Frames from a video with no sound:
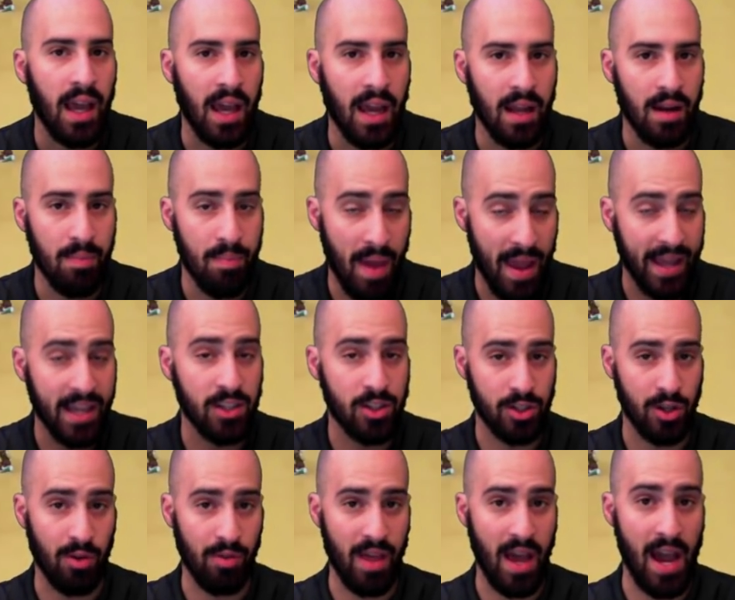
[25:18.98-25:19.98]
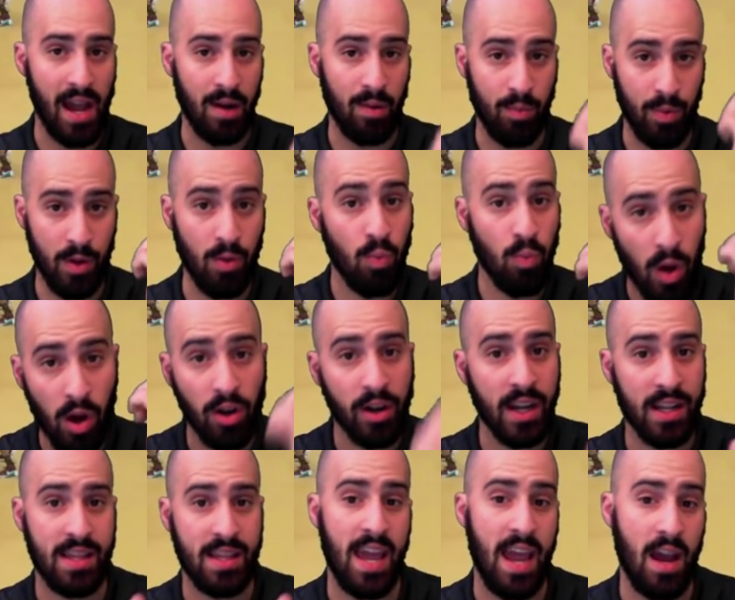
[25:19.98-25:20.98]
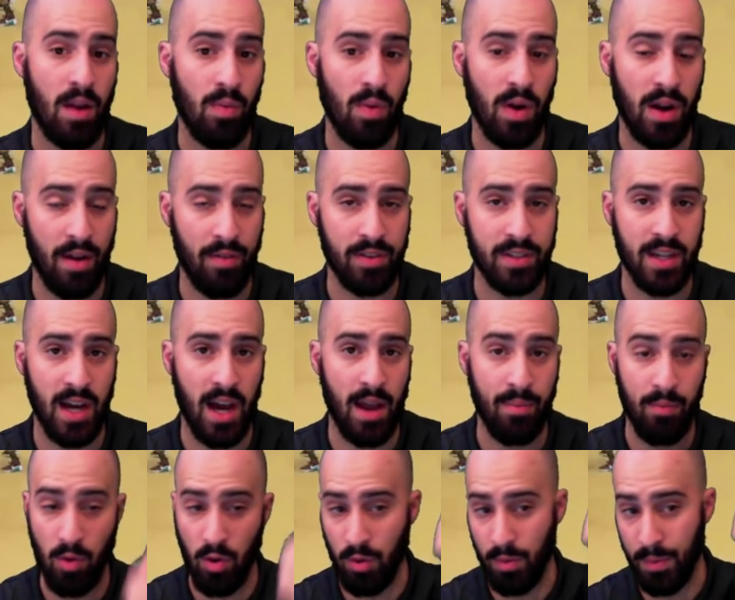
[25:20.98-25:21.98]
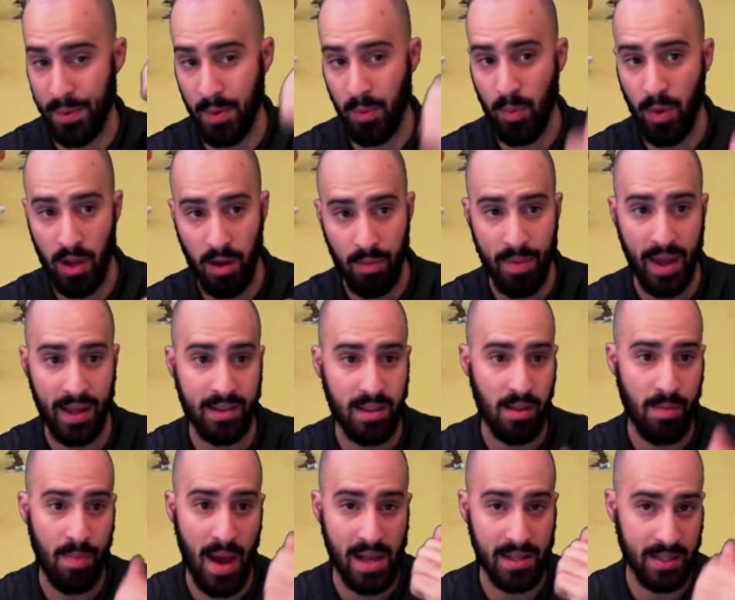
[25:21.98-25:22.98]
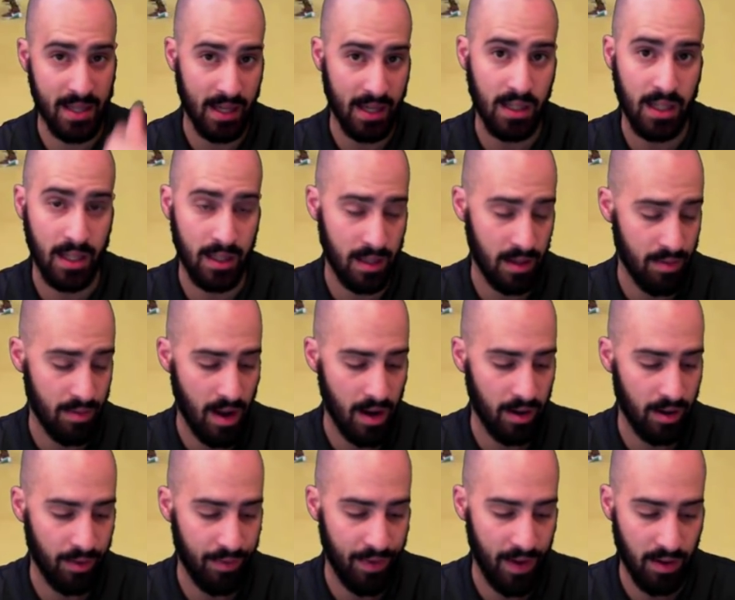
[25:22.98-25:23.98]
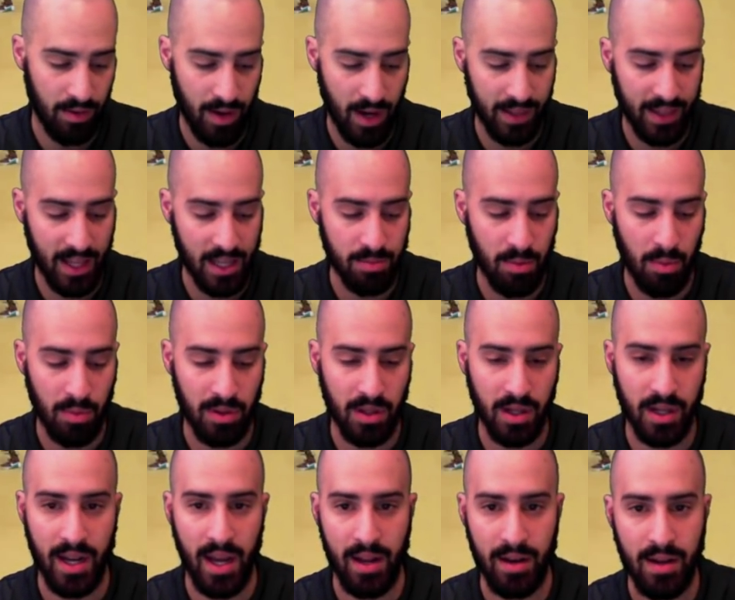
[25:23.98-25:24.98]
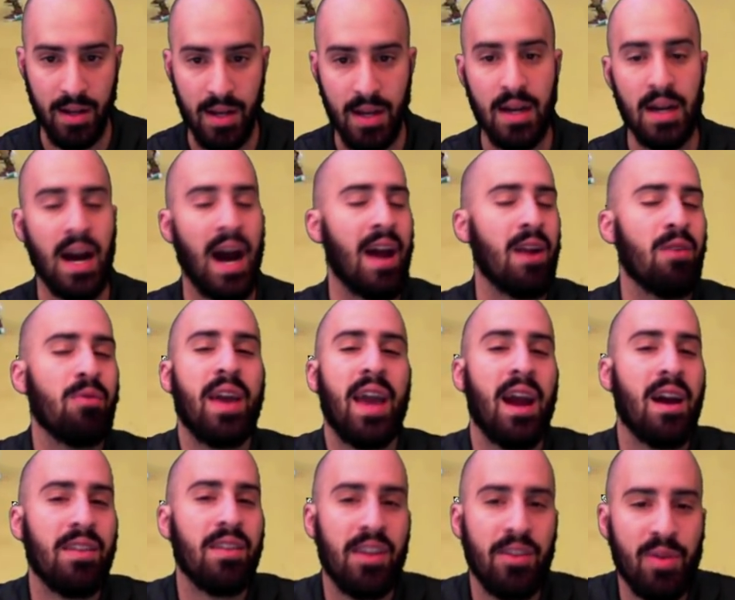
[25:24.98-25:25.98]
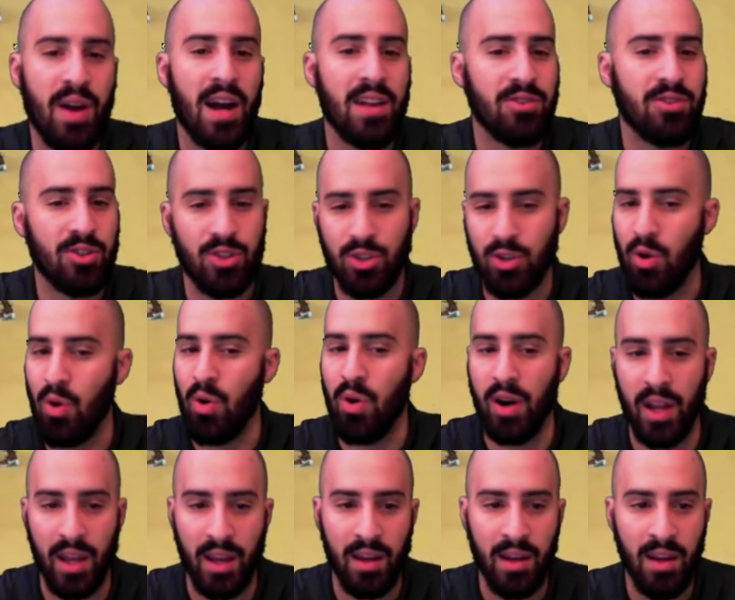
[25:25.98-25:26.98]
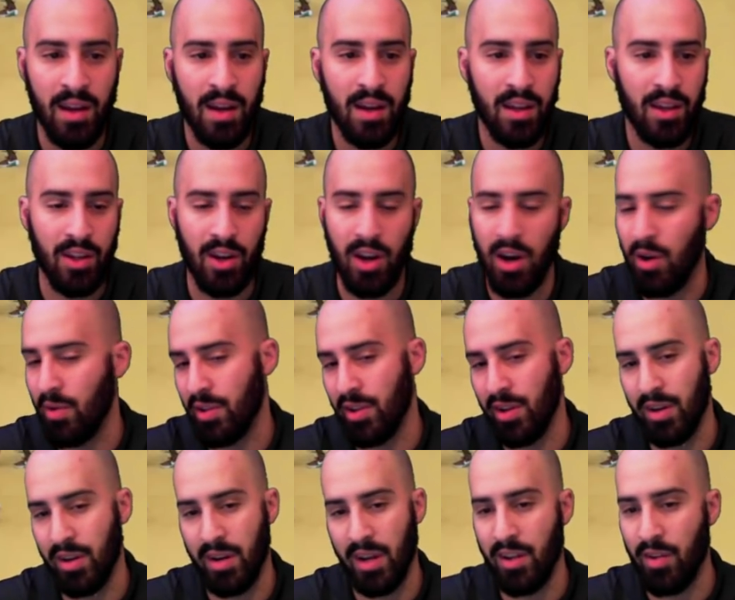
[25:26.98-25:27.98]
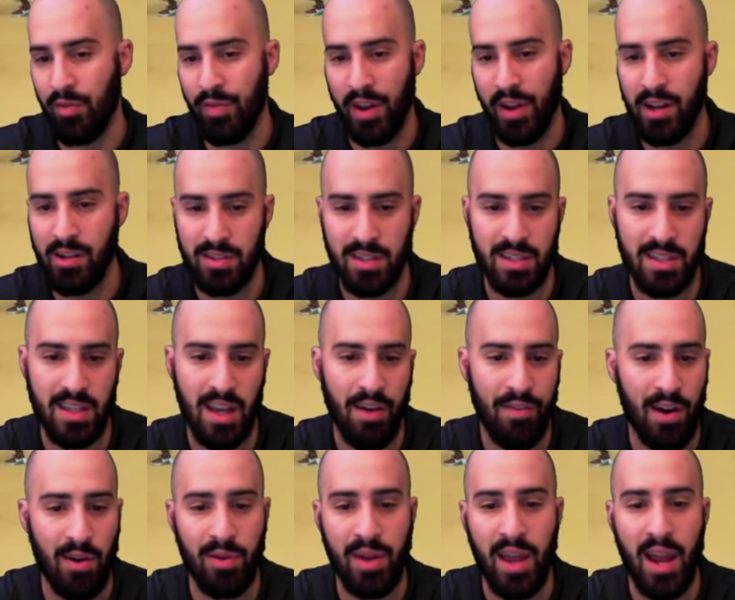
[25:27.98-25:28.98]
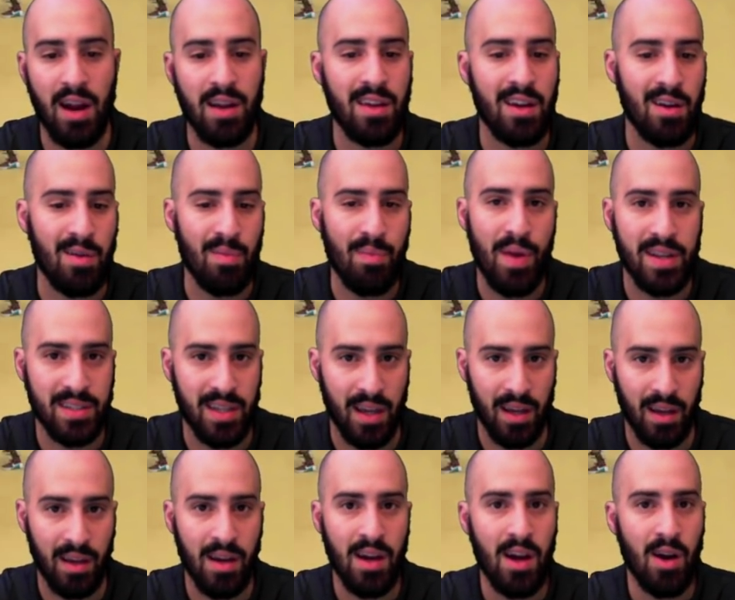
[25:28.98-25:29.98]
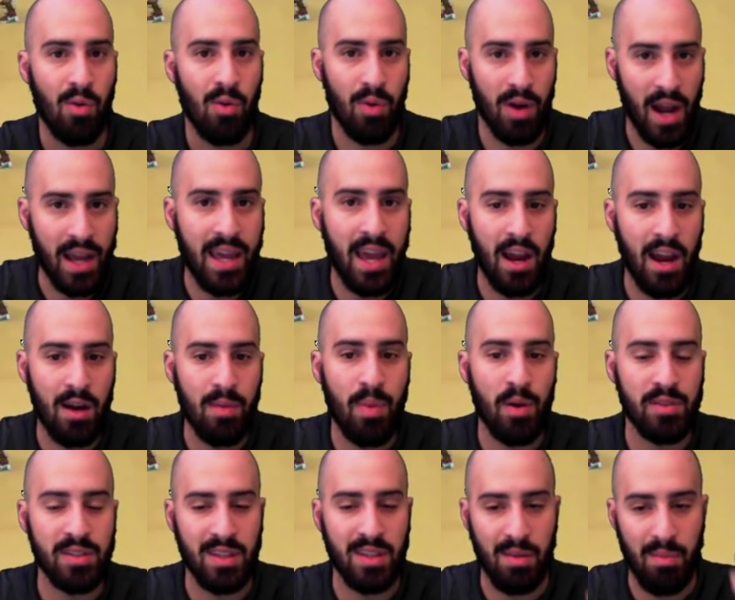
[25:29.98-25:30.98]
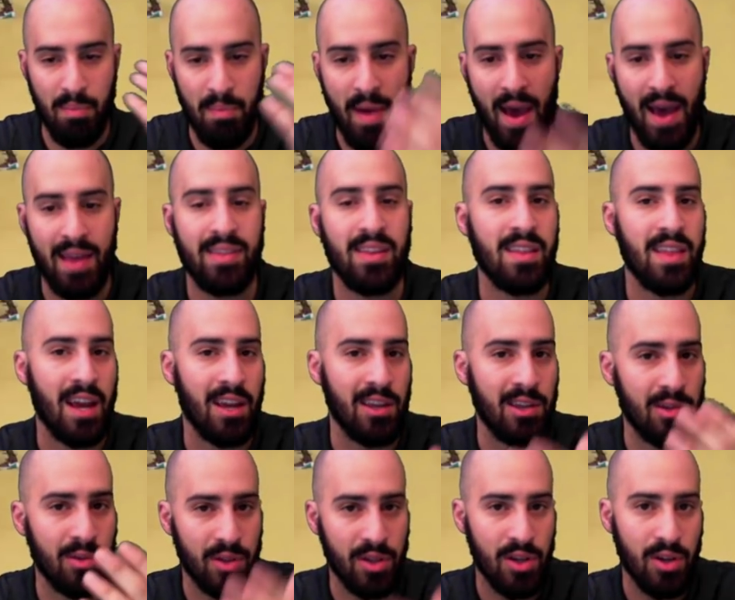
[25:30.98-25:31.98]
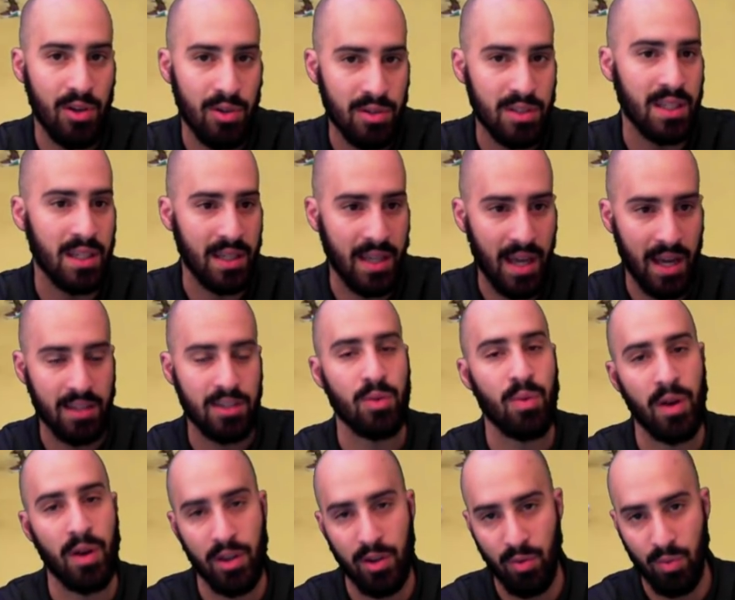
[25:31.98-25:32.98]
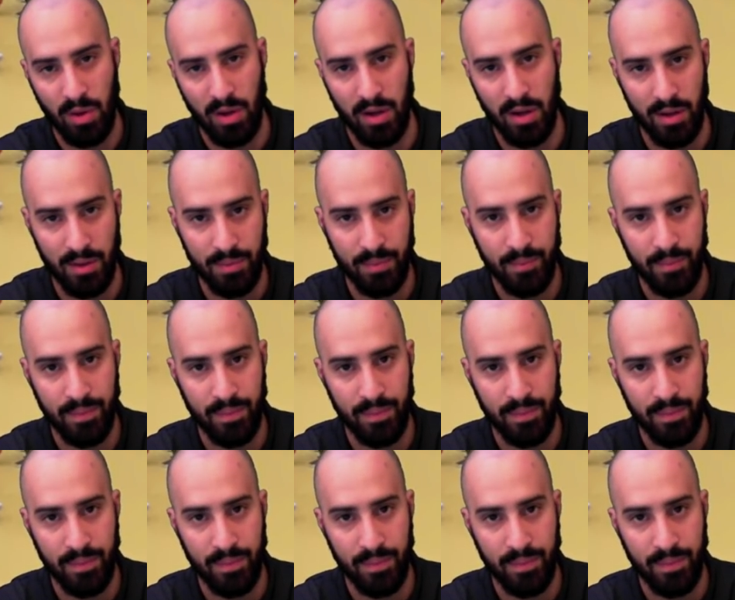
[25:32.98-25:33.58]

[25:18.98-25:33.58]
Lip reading: and make it so that we will get the and one every time, or we will make it to the basket cleanly around a defender, right? That's what we're looking at. I don't care that you guys are scoring, you know, in your videos and stuff. I don't care that you're missing. What I care about is the method that you use to get to where you were,